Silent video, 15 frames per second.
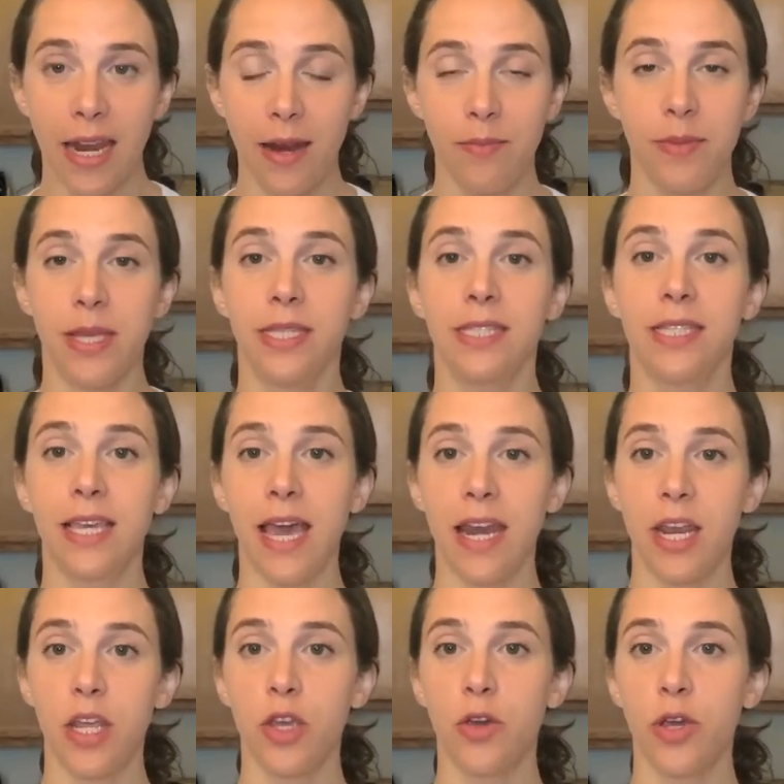It means
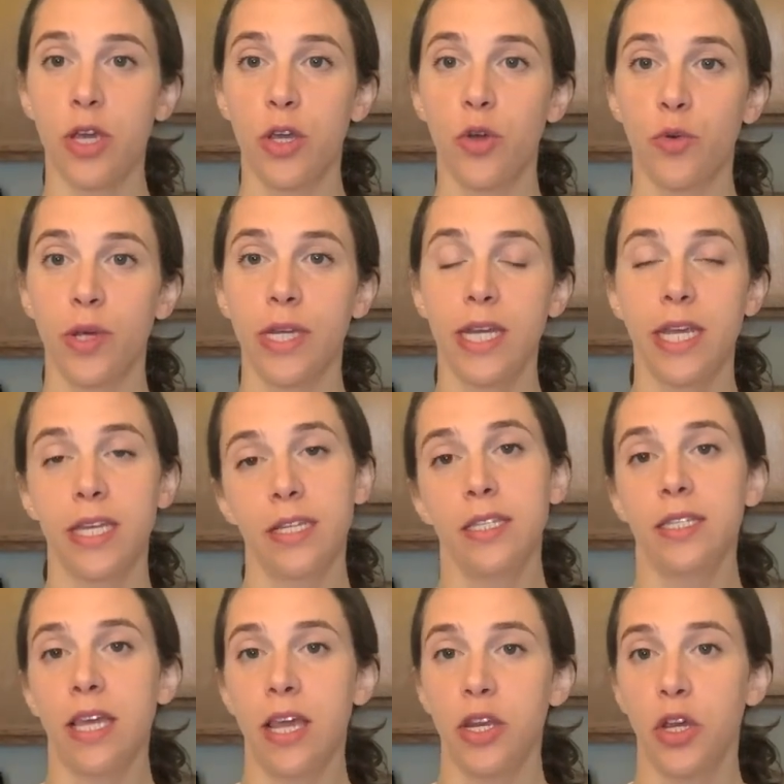getting your ingredients
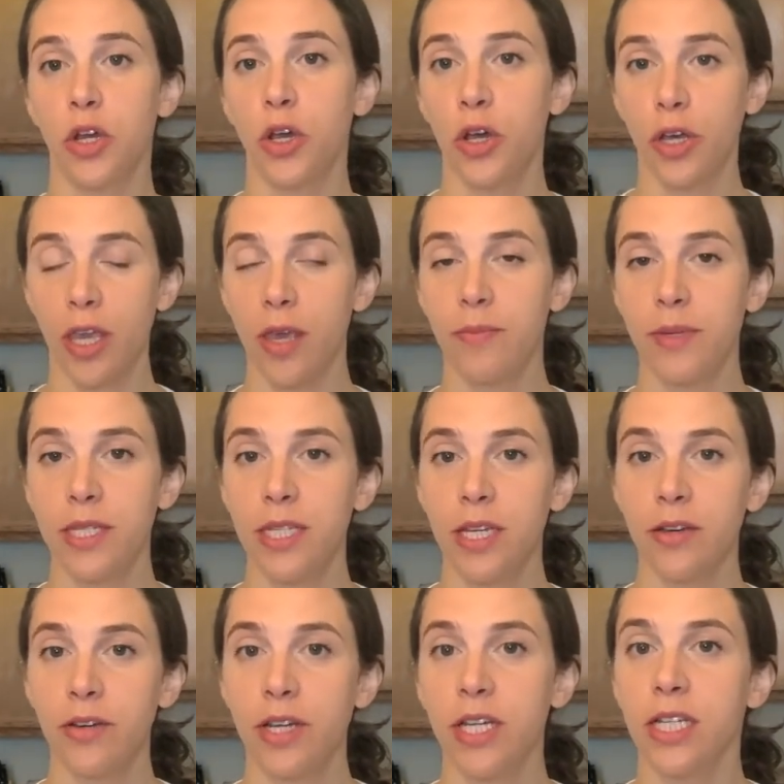and your cooking
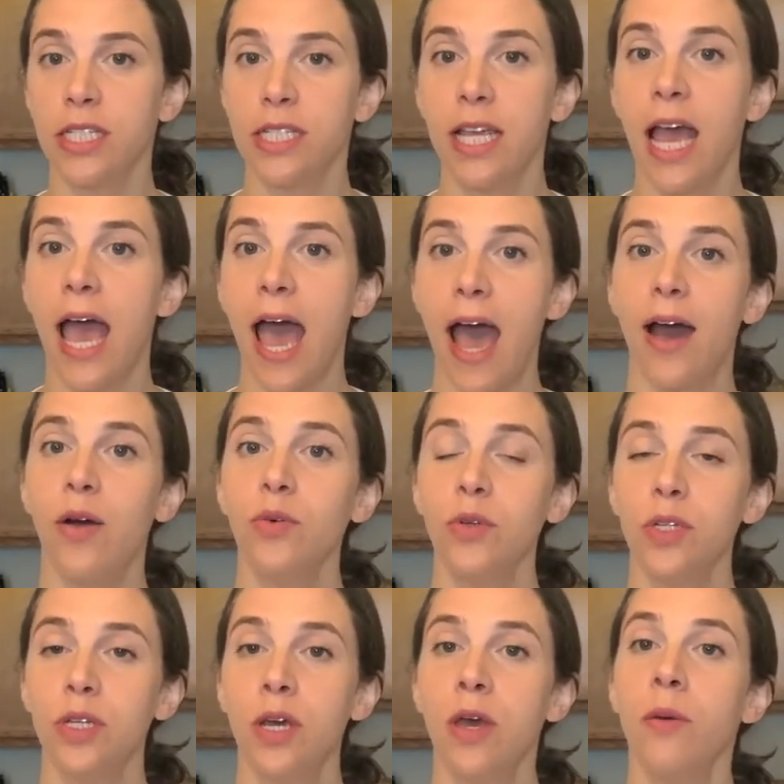materials out